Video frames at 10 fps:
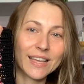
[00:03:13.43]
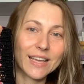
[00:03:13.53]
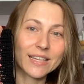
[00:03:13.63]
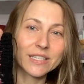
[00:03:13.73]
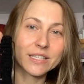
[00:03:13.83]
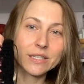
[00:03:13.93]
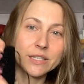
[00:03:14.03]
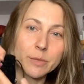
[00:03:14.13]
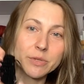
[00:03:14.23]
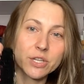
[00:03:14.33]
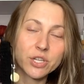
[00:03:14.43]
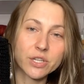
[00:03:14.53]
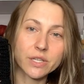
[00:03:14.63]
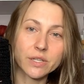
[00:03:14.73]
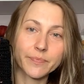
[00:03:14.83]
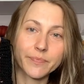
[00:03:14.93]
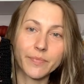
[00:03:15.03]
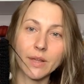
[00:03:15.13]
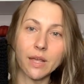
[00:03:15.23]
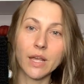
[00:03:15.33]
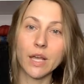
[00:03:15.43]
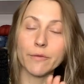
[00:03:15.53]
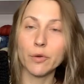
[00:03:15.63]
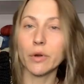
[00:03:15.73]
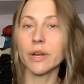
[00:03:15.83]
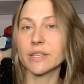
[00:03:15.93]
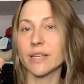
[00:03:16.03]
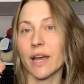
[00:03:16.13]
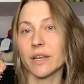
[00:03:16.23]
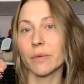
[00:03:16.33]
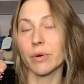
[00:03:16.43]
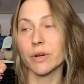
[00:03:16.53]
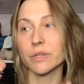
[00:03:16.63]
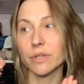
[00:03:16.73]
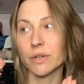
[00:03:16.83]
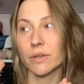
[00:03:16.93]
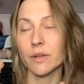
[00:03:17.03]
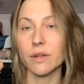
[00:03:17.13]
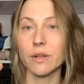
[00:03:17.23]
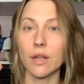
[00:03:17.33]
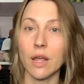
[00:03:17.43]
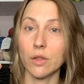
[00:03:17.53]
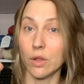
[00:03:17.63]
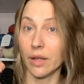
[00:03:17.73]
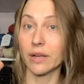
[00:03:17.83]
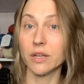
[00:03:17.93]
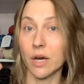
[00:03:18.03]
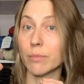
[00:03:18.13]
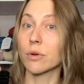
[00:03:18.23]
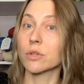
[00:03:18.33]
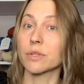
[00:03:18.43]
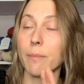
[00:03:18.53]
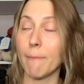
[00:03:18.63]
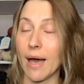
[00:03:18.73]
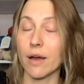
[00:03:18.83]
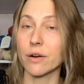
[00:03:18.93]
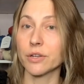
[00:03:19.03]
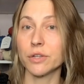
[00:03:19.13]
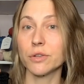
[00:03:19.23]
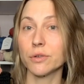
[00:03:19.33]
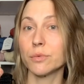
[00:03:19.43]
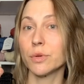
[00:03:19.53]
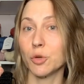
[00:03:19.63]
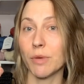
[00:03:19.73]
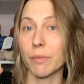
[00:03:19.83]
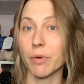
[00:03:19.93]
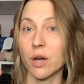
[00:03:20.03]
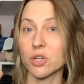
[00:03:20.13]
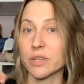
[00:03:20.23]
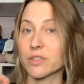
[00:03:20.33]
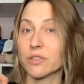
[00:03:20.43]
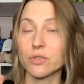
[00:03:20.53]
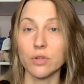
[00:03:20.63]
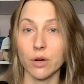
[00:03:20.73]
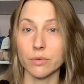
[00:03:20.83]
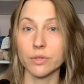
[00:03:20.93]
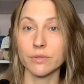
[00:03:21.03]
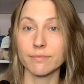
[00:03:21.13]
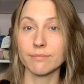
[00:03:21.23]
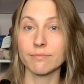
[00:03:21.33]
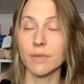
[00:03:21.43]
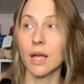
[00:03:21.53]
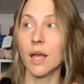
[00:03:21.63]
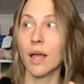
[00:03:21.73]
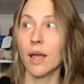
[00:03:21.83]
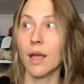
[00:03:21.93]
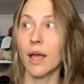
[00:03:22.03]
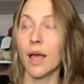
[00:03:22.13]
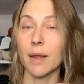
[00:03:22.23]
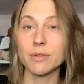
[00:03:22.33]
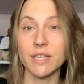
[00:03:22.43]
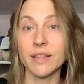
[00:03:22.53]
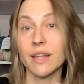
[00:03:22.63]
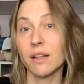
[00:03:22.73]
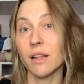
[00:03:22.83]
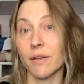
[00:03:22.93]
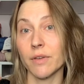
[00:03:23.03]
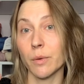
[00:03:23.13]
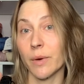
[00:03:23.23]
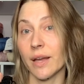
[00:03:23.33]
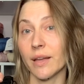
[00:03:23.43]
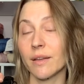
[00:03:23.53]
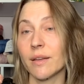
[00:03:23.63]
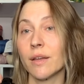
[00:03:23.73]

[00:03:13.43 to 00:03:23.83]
It's slip stitches. If you're an exacting person, the like numbers matter to you when you make projects, don't. And I'm saying that in a loving way.